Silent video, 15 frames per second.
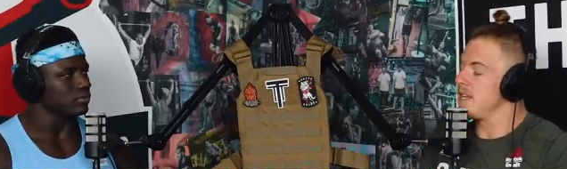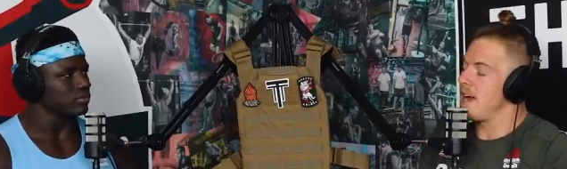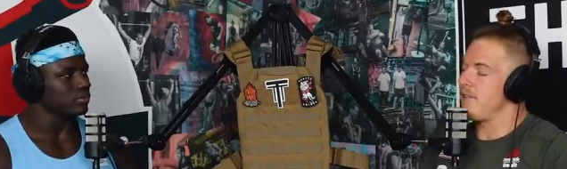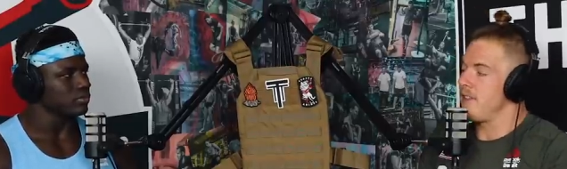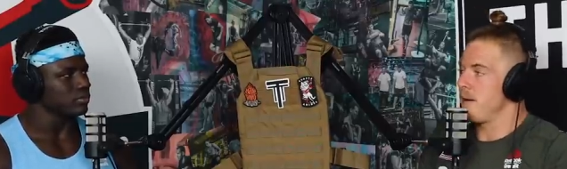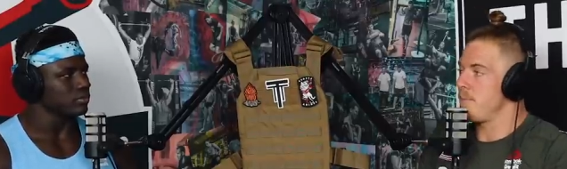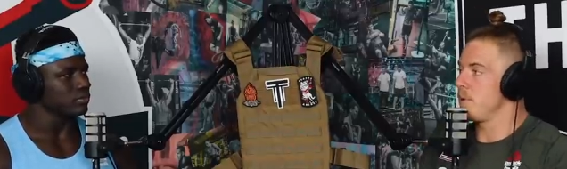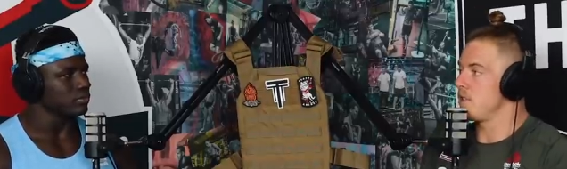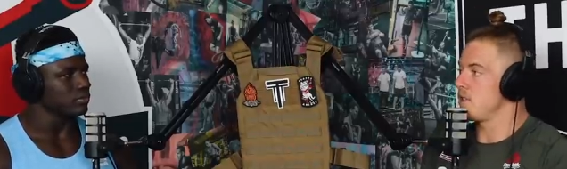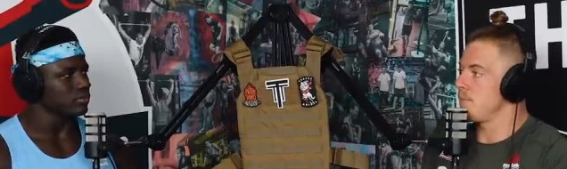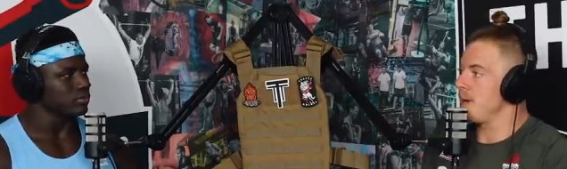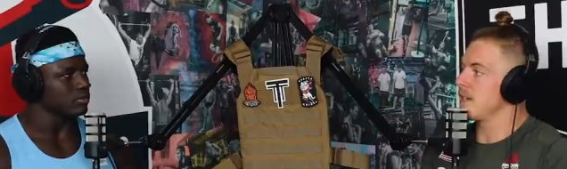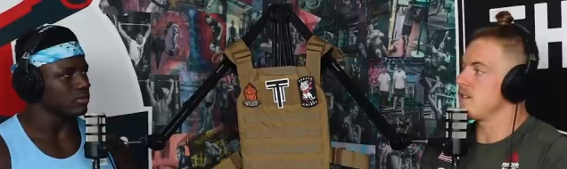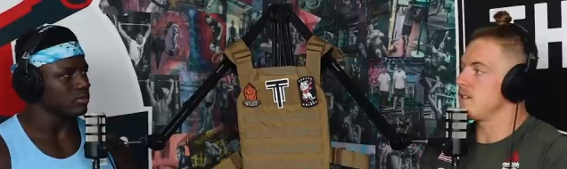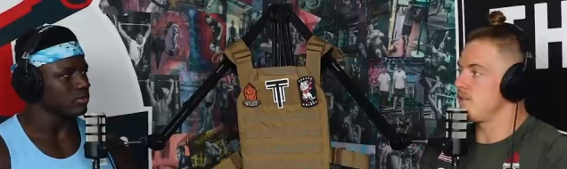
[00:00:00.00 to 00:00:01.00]
Speaker 1: and have that
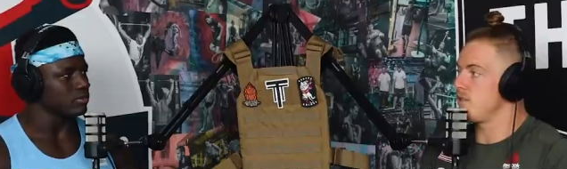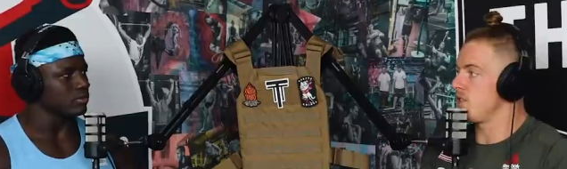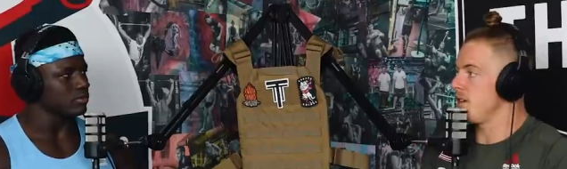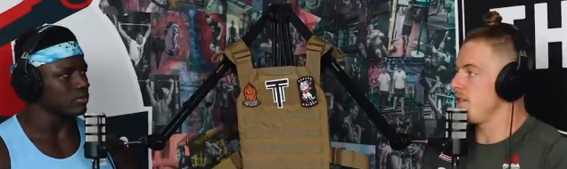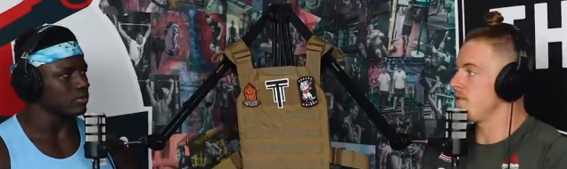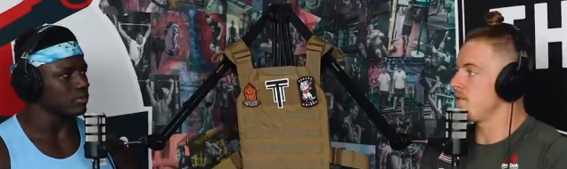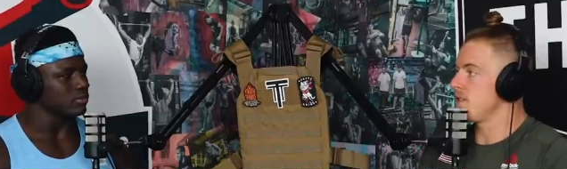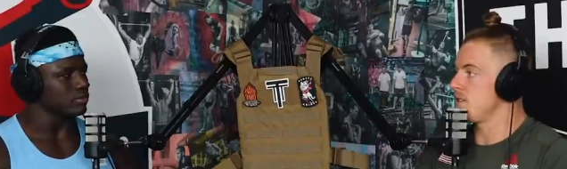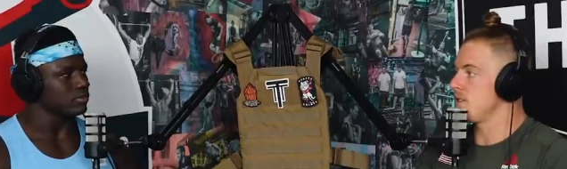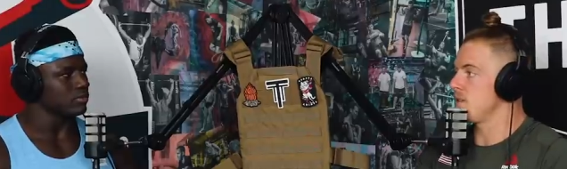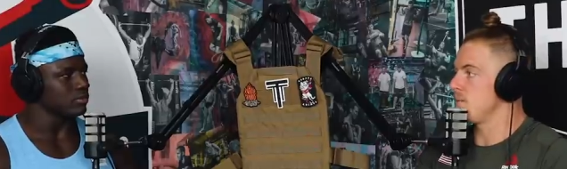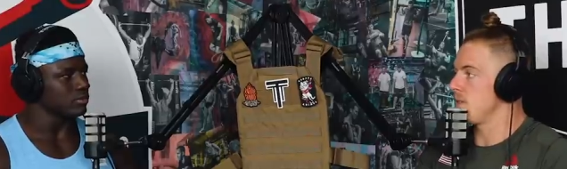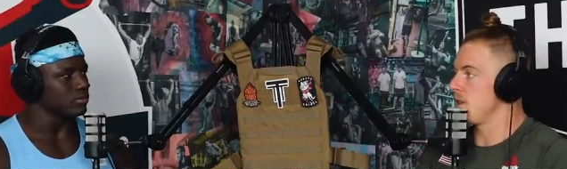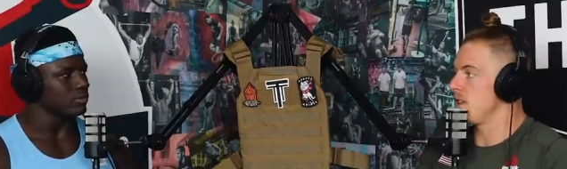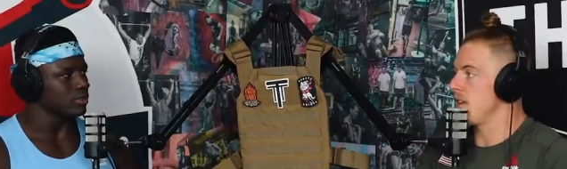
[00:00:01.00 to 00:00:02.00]
perspective shift is
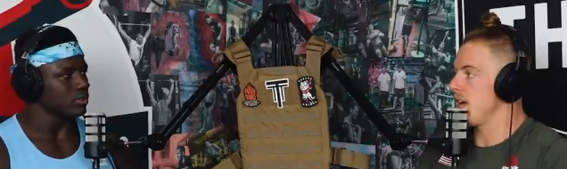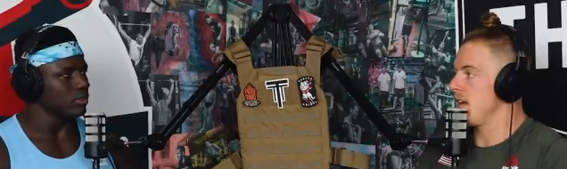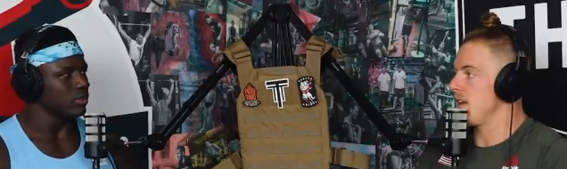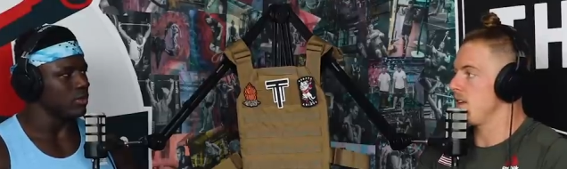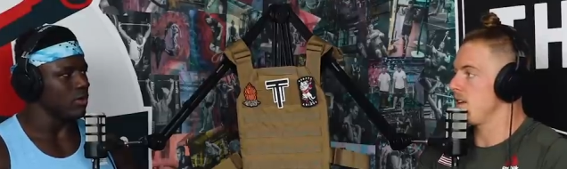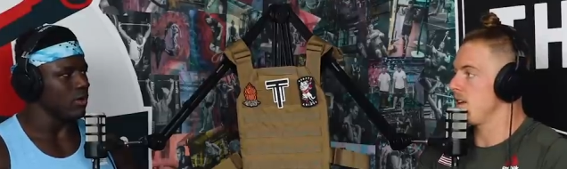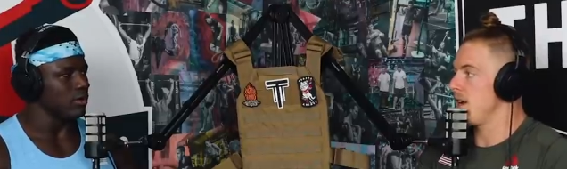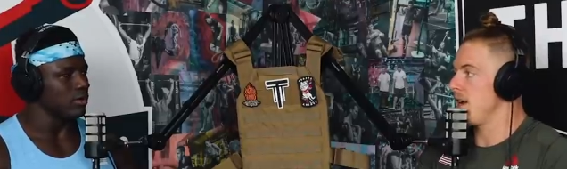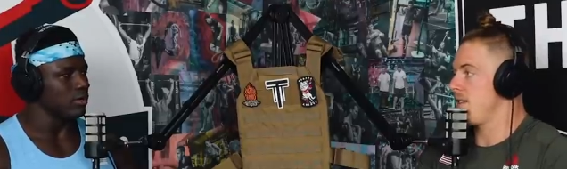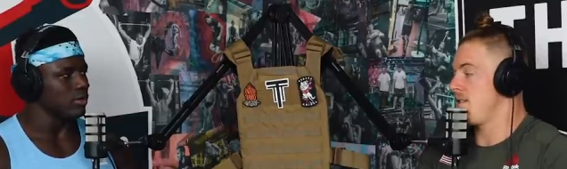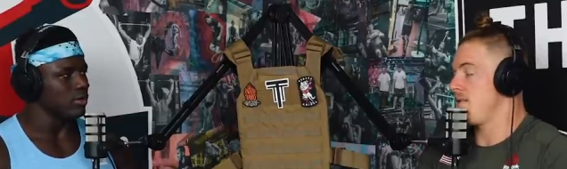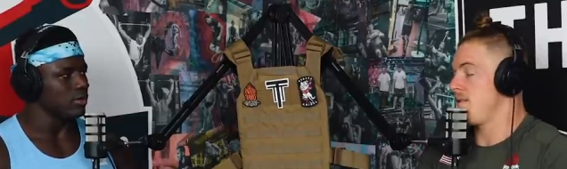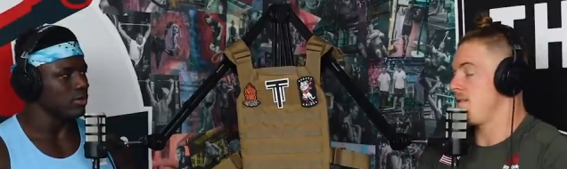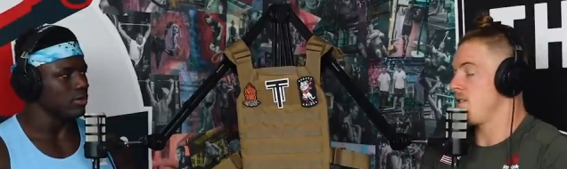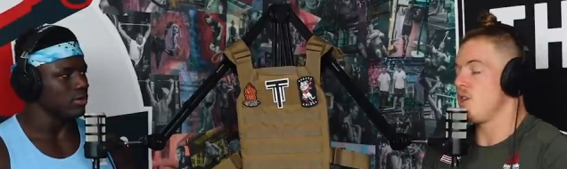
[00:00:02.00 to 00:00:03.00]
something that I,
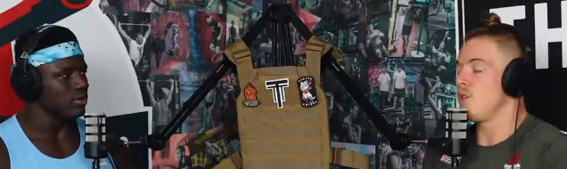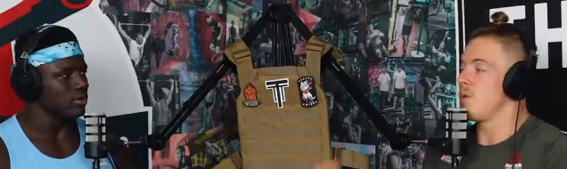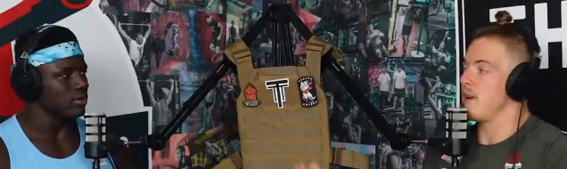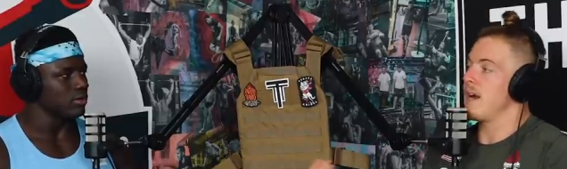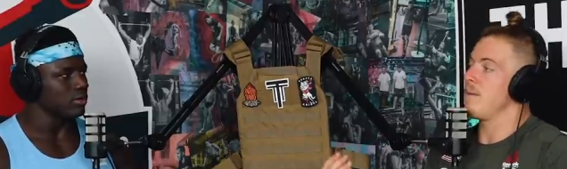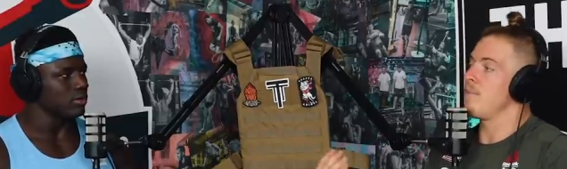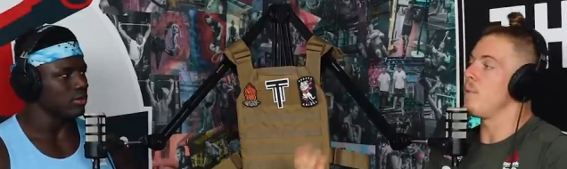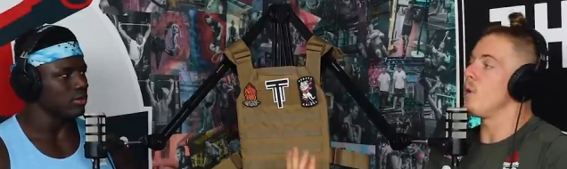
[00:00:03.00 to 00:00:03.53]
you and I